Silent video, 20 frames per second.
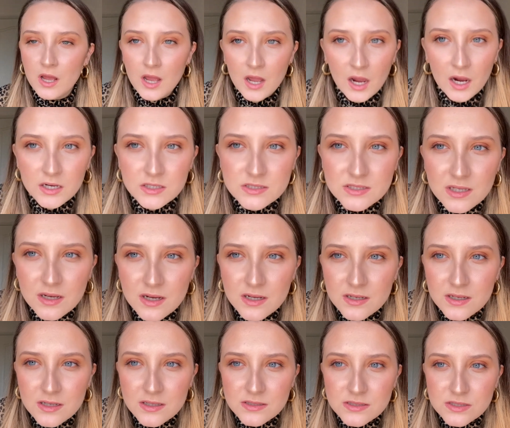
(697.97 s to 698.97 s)
I just can't
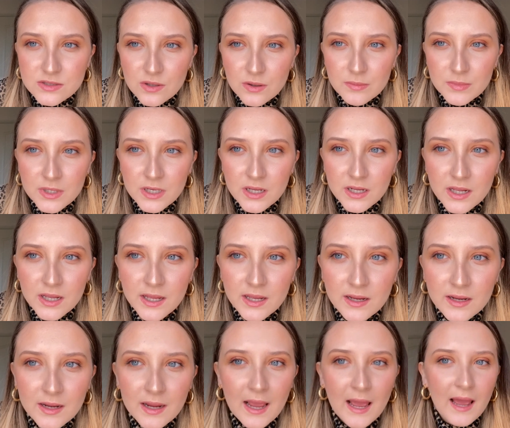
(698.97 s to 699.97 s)
stop
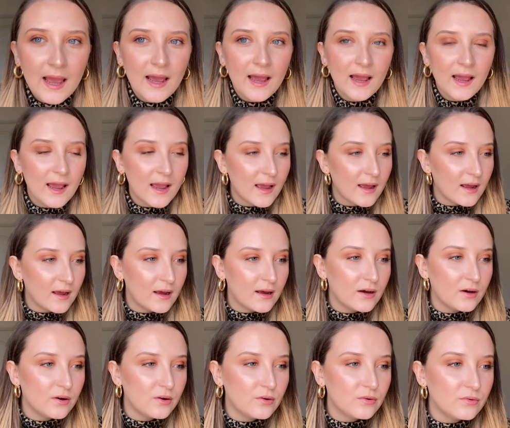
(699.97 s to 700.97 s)
looking at
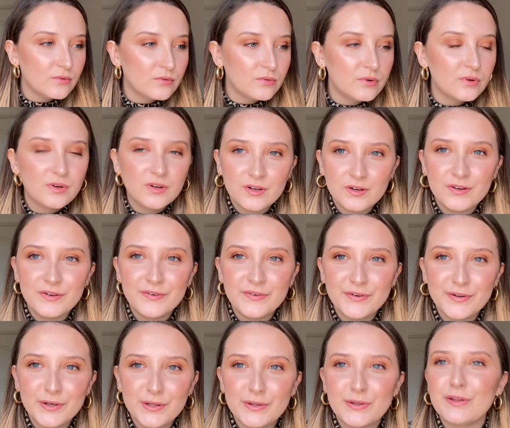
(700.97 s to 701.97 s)
how good
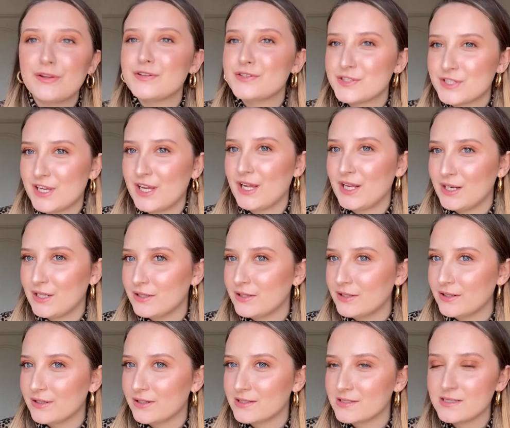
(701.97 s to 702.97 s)
the skin
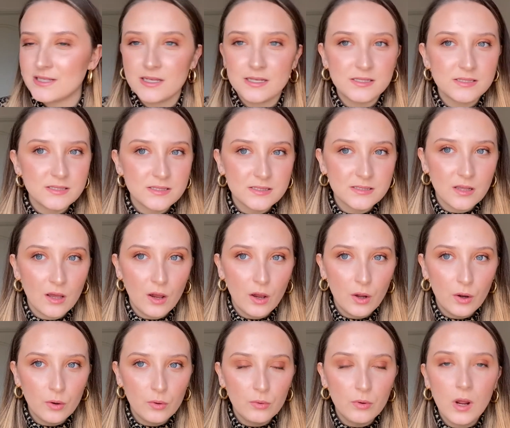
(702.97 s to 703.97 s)
looks. It's
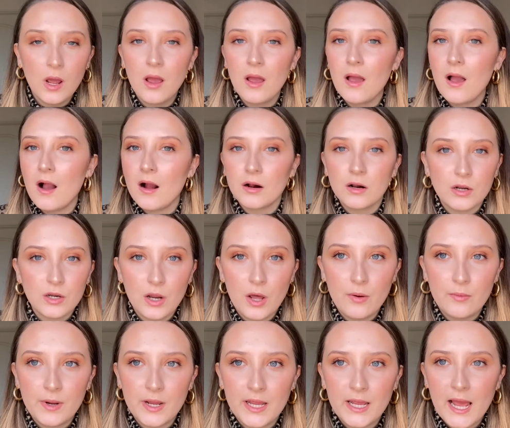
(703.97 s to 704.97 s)
so
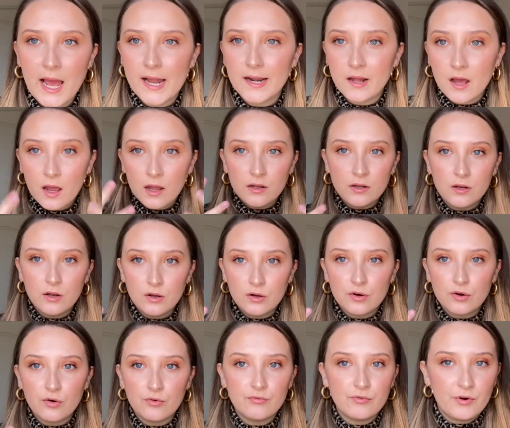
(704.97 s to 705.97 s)
glowy and I look
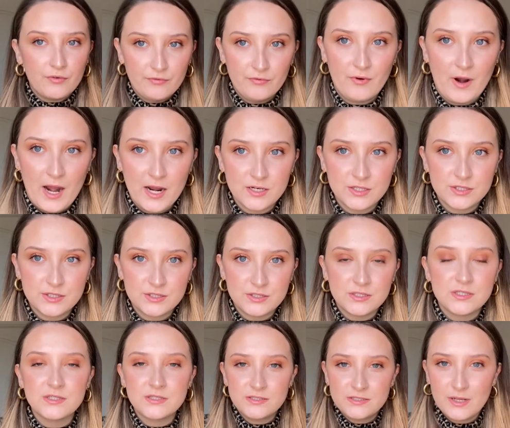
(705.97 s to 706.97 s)
refreshed.
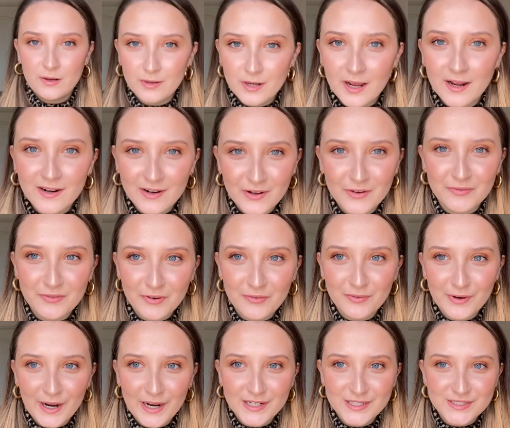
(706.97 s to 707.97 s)
Don't I look
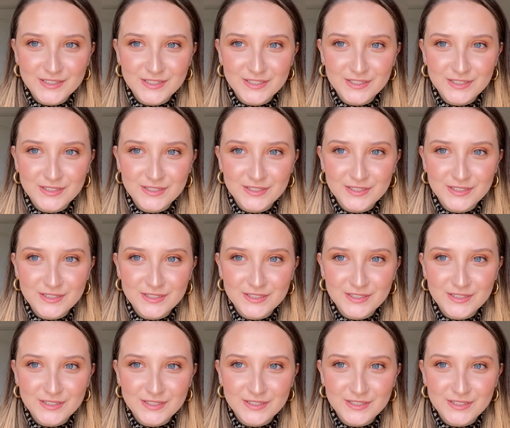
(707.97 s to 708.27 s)
refreshed?